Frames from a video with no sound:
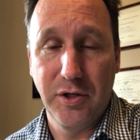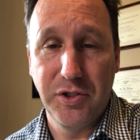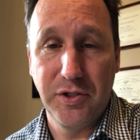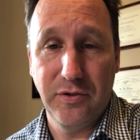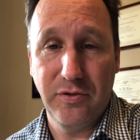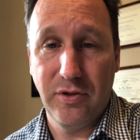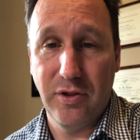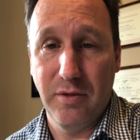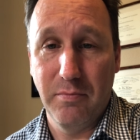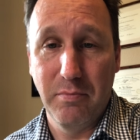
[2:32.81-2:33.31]

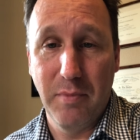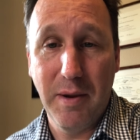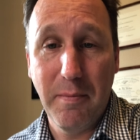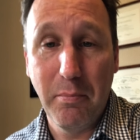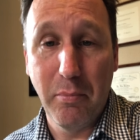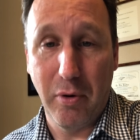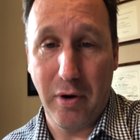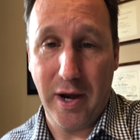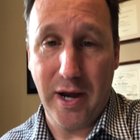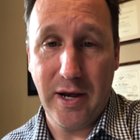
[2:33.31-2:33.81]
just the
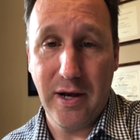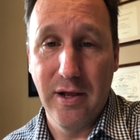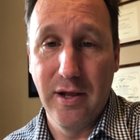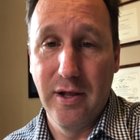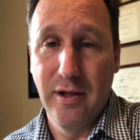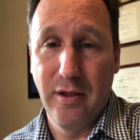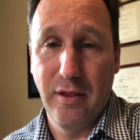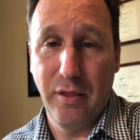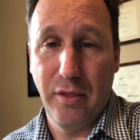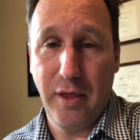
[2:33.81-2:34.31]
membrane
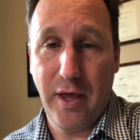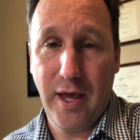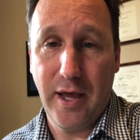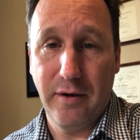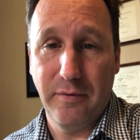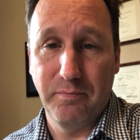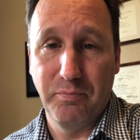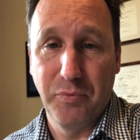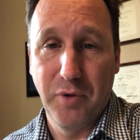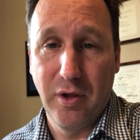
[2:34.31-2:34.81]
that